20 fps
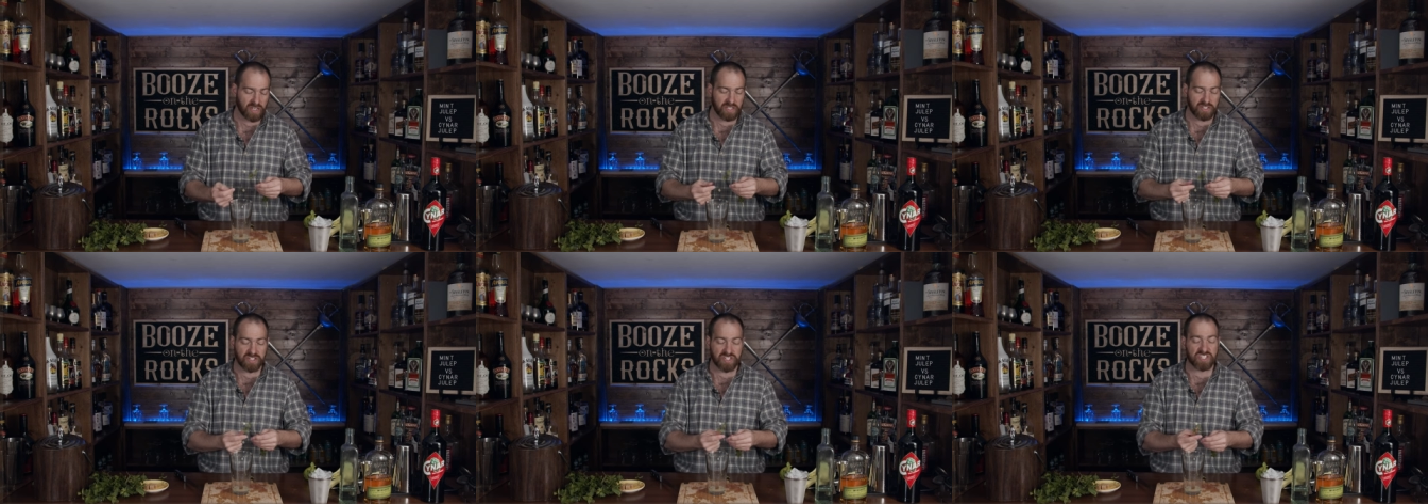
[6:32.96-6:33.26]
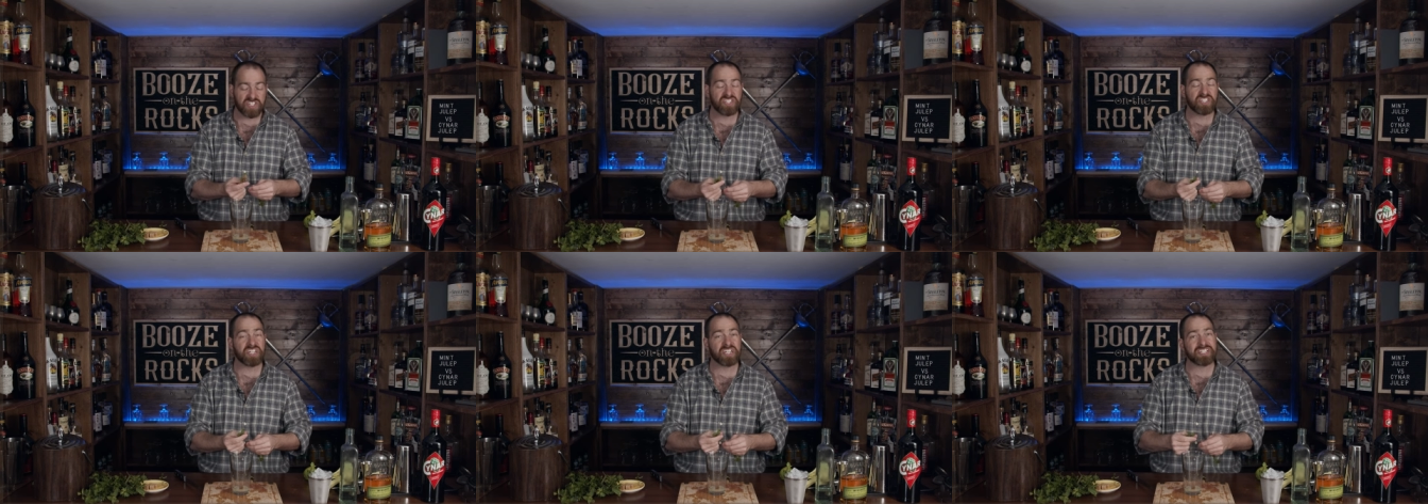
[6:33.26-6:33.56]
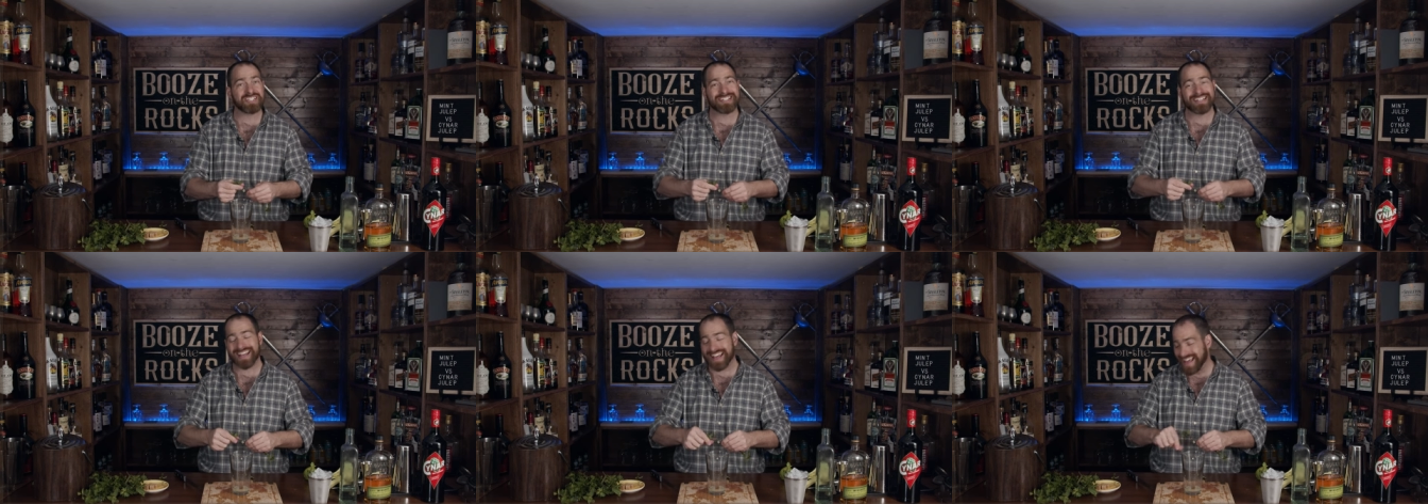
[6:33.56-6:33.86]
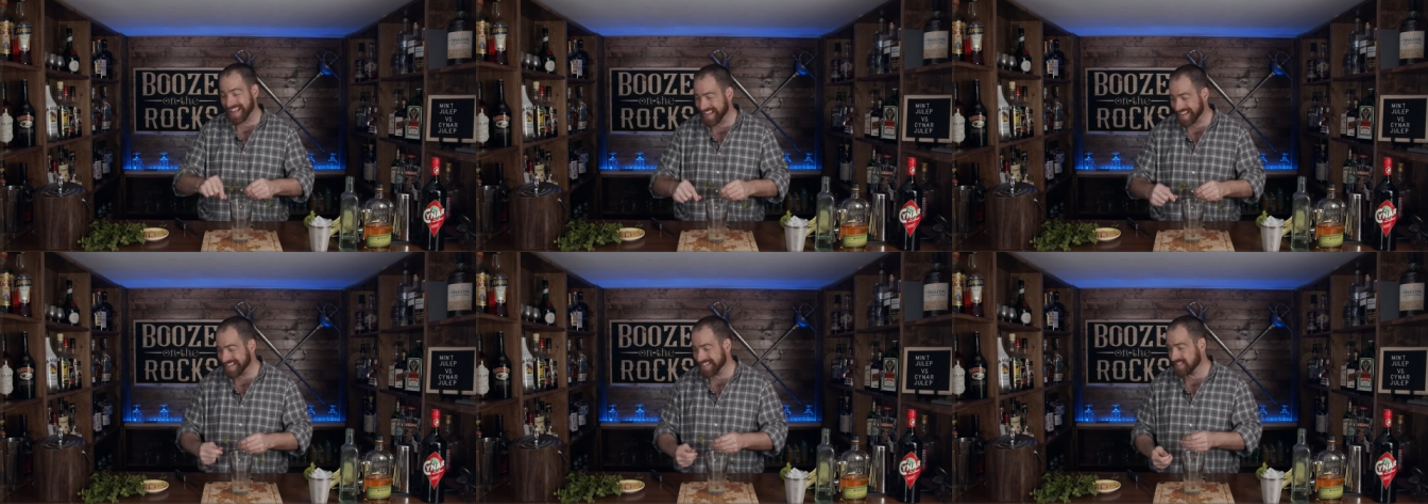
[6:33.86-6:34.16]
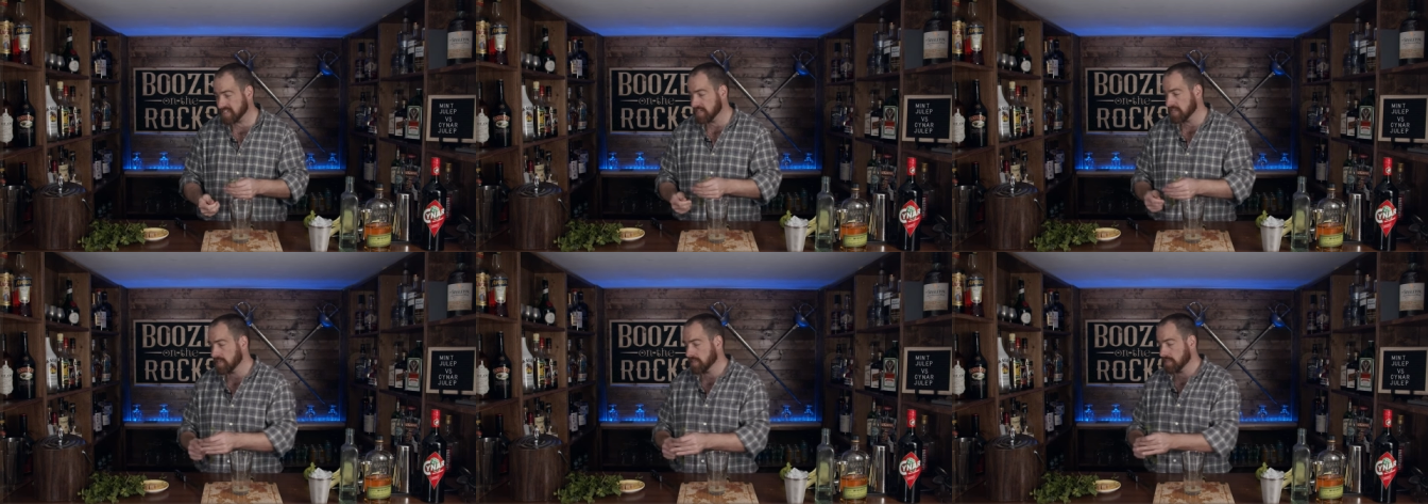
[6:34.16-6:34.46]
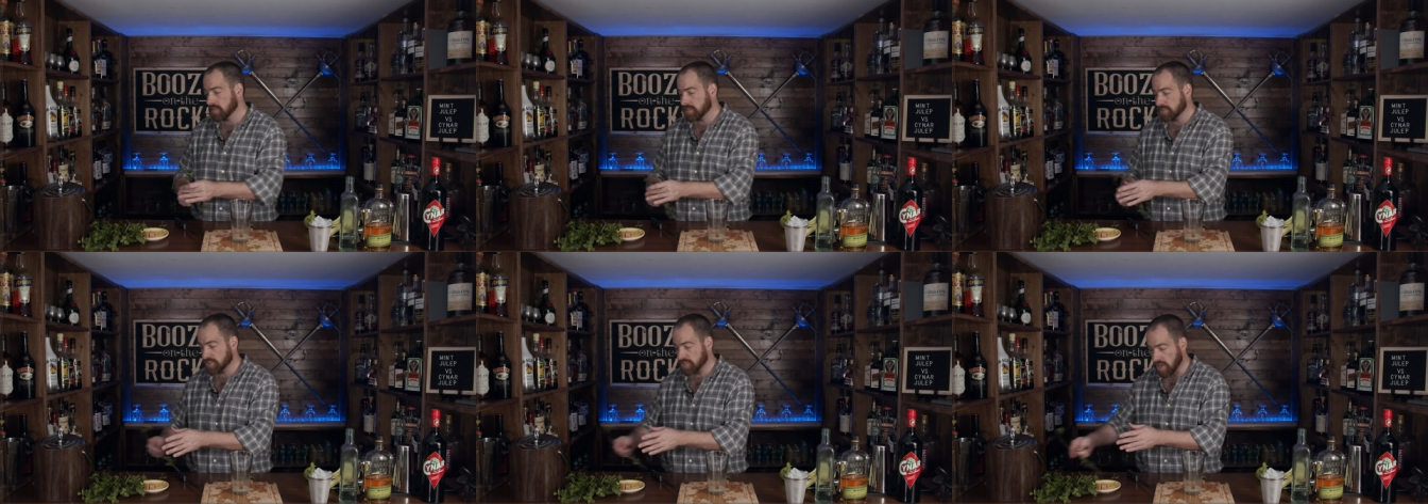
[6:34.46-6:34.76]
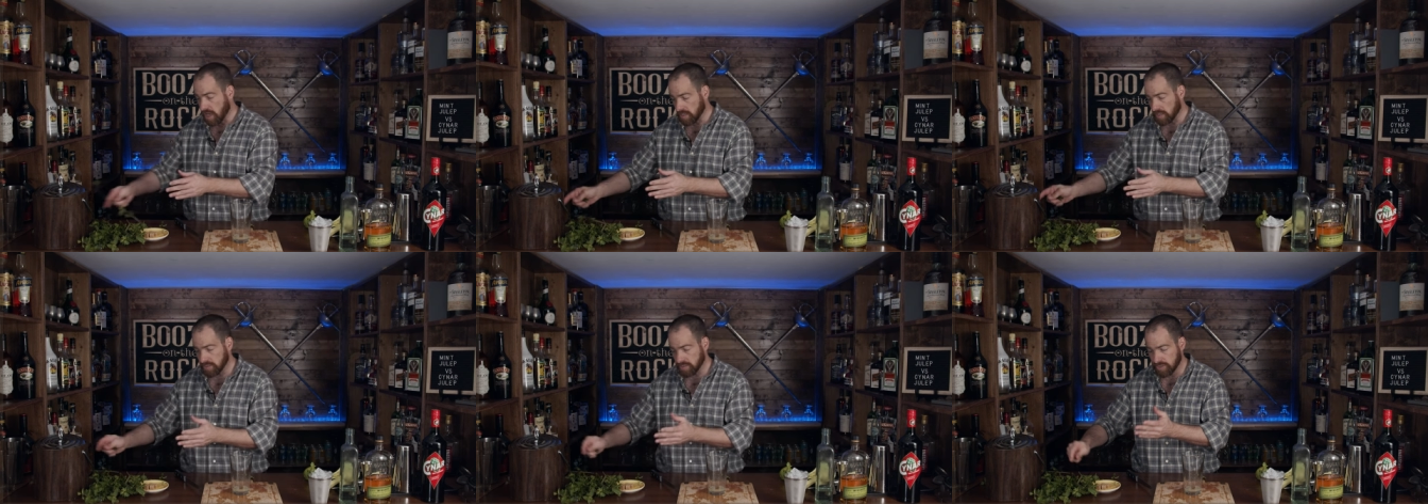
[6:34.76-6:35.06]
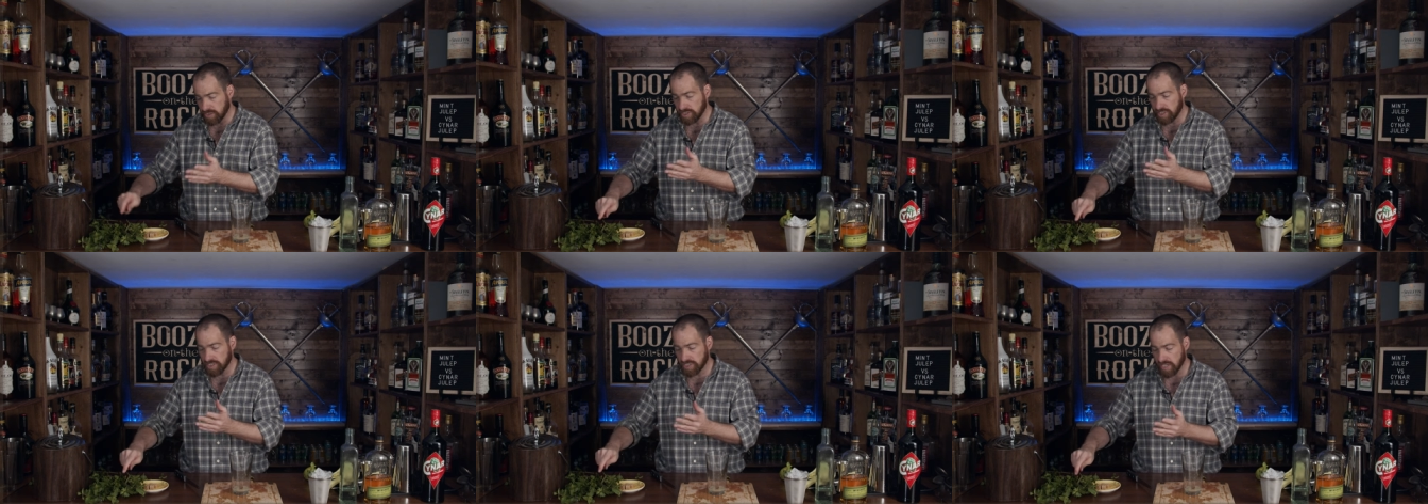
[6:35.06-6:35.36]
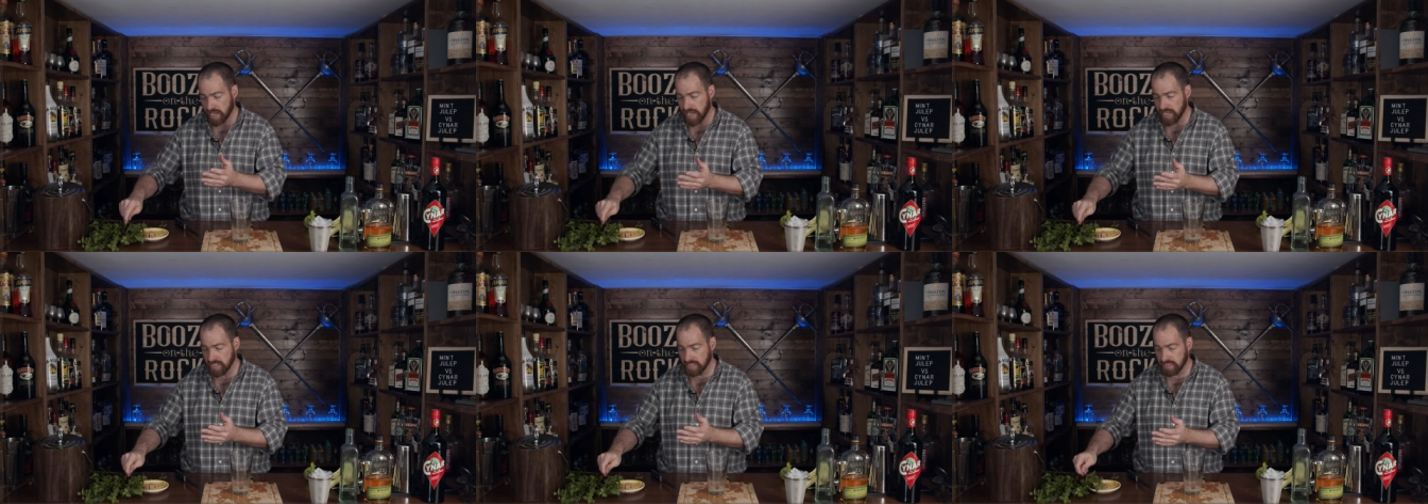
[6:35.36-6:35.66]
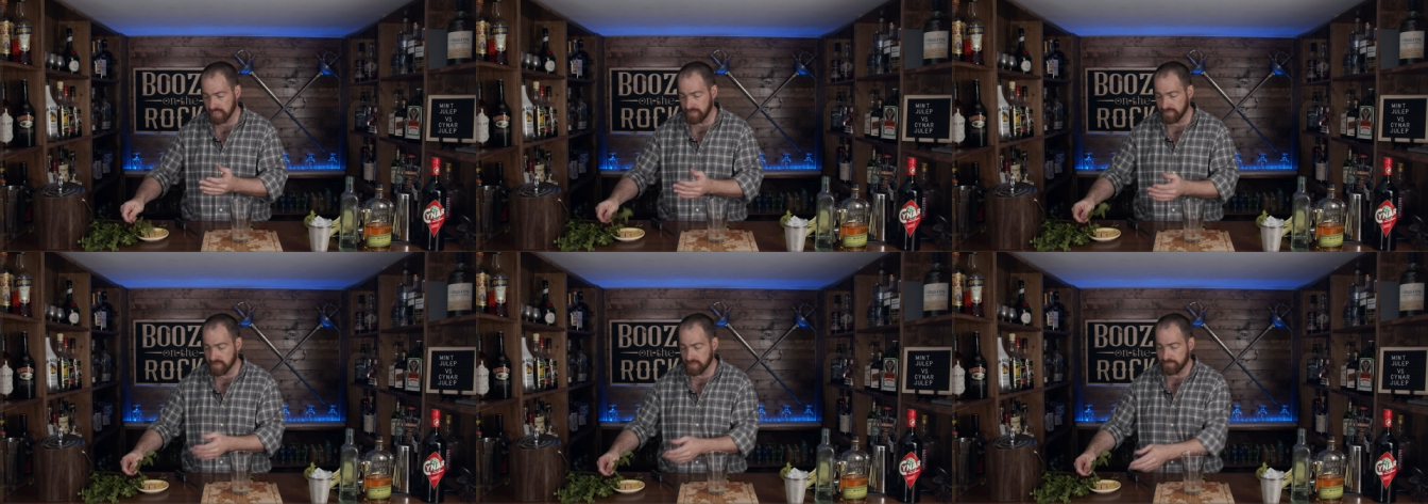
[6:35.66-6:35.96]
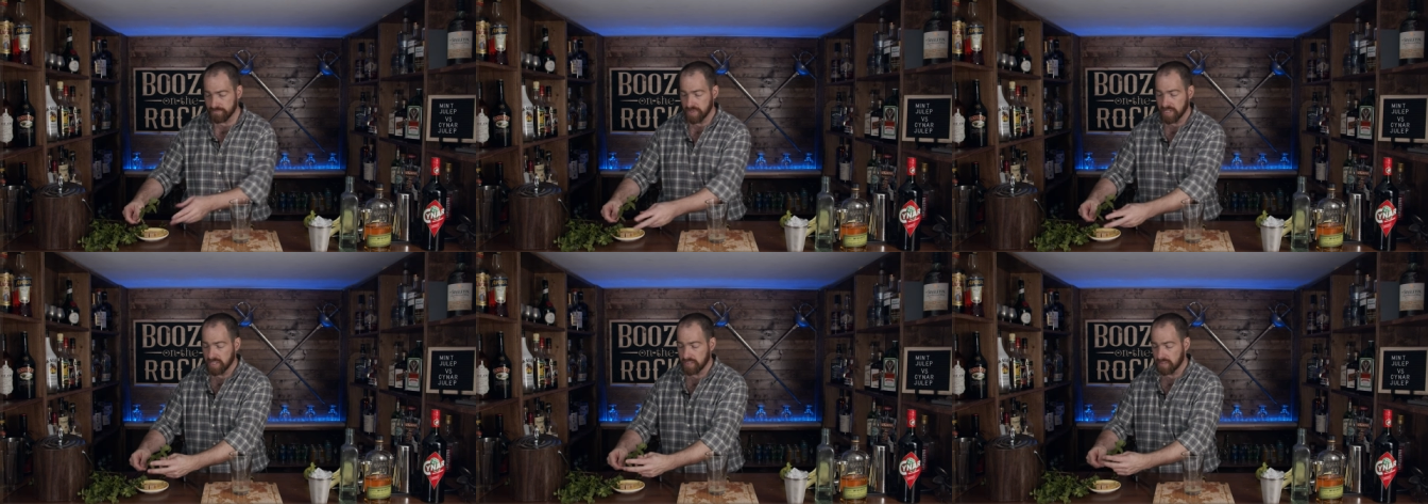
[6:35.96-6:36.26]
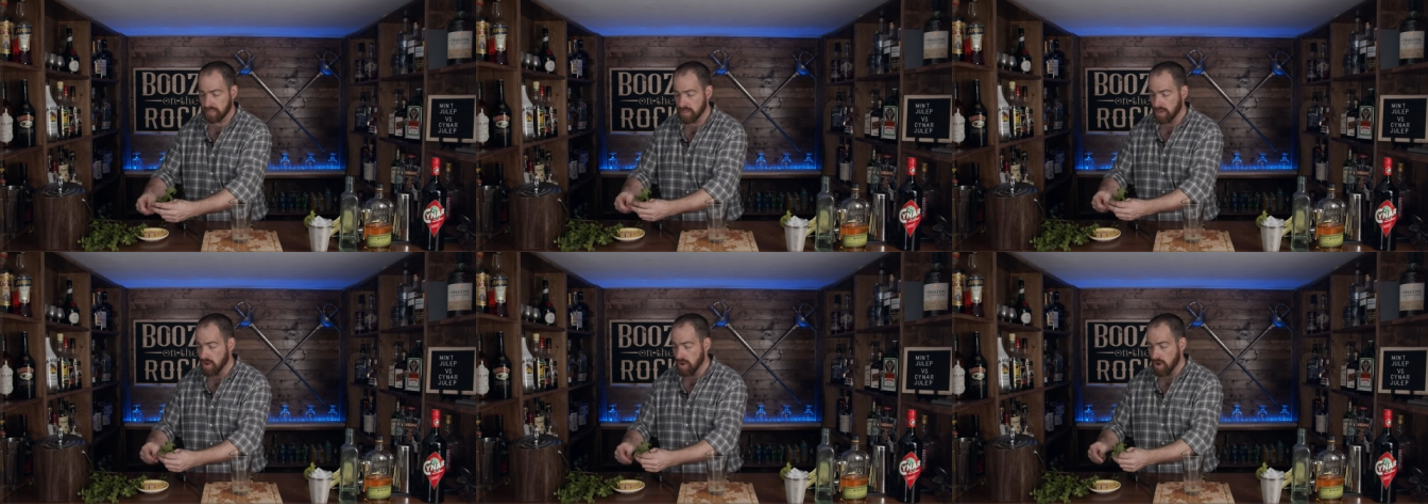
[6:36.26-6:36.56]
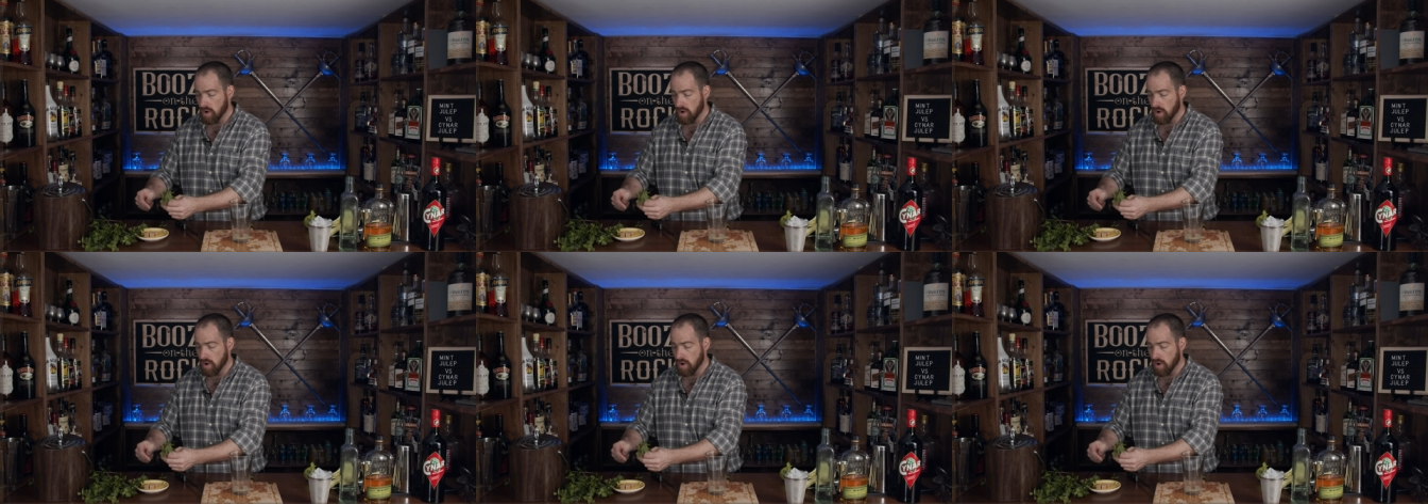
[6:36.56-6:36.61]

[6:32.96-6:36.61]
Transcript: six to eight solid good sized leaves of mint